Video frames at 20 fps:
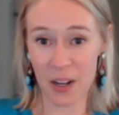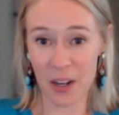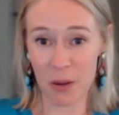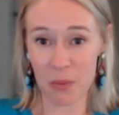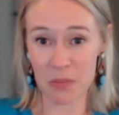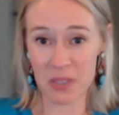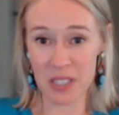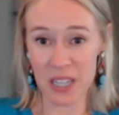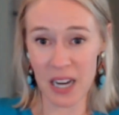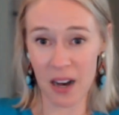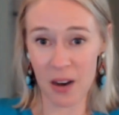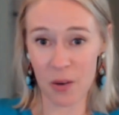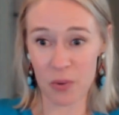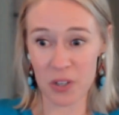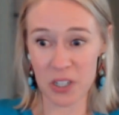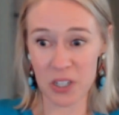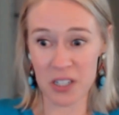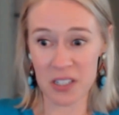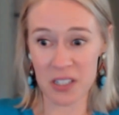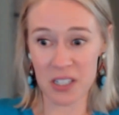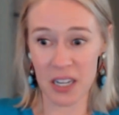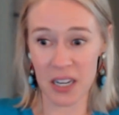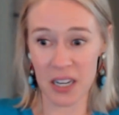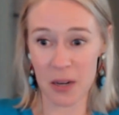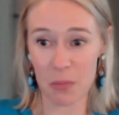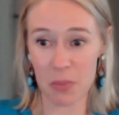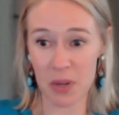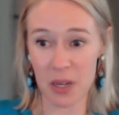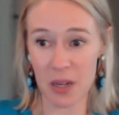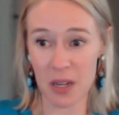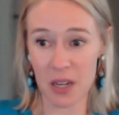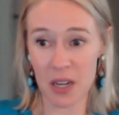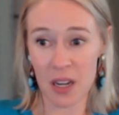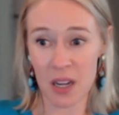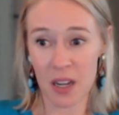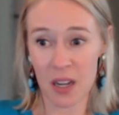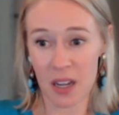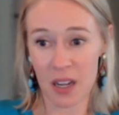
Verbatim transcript: comes out, which is going to be